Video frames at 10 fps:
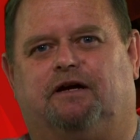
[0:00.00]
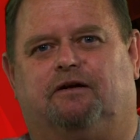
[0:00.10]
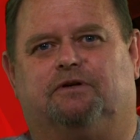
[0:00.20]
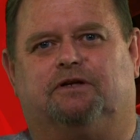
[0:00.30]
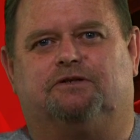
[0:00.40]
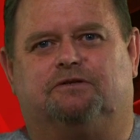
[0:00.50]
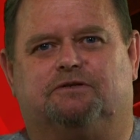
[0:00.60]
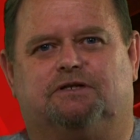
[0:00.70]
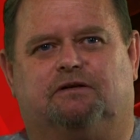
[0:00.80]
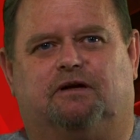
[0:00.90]
I'm going to
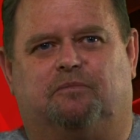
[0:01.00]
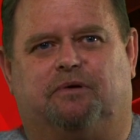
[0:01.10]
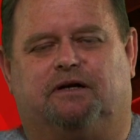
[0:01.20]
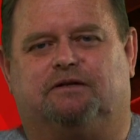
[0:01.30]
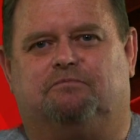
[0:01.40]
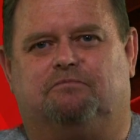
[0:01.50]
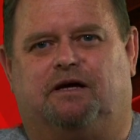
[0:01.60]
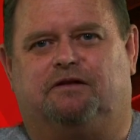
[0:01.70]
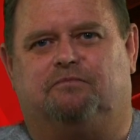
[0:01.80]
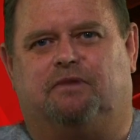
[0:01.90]
talk to you about
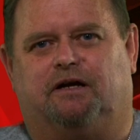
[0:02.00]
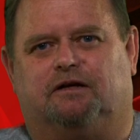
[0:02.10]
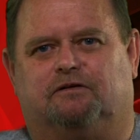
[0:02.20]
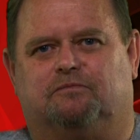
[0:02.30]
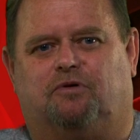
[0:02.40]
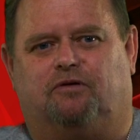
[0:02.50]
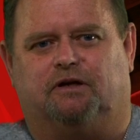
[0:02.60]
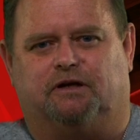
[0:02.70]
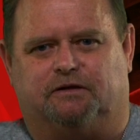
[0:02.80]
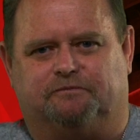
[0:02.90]
mathematical
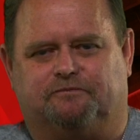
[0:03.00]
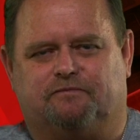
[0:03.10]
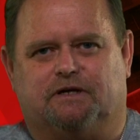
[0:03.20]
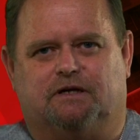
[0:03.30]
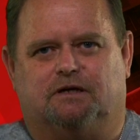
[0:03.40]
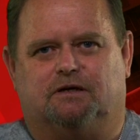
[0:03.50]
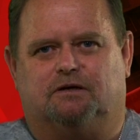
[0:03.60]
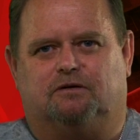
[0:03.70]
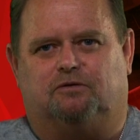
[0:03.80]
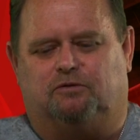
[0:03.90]
modelling,
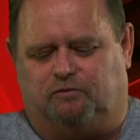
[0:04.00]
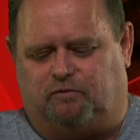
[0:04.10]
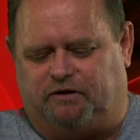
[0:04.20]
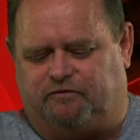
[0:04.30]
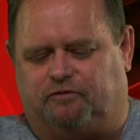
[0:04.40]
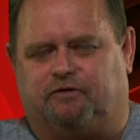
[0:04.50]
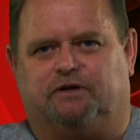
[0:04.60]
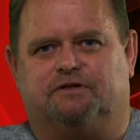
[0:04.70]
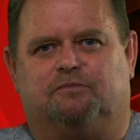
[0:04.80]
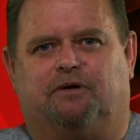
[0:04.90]
all wonderful
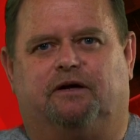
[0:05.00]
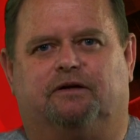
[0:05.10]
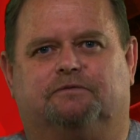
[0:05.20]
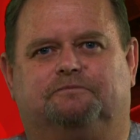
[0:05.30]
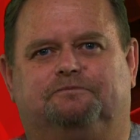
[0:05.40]
things about it.